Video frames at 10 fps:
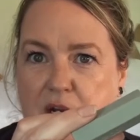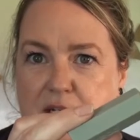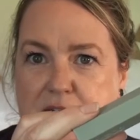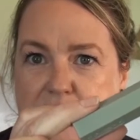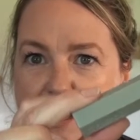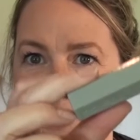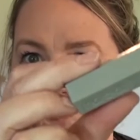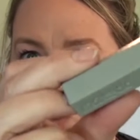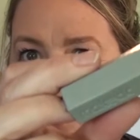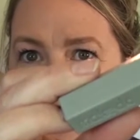It is
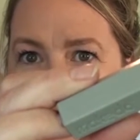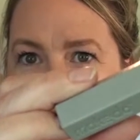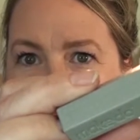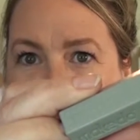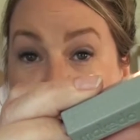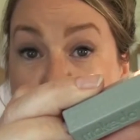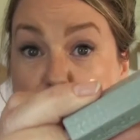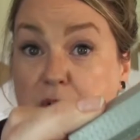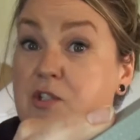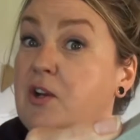such a wonderful
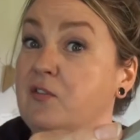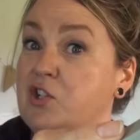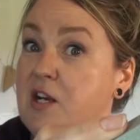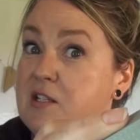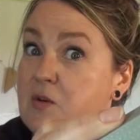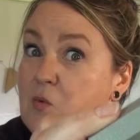tool, so you have a chance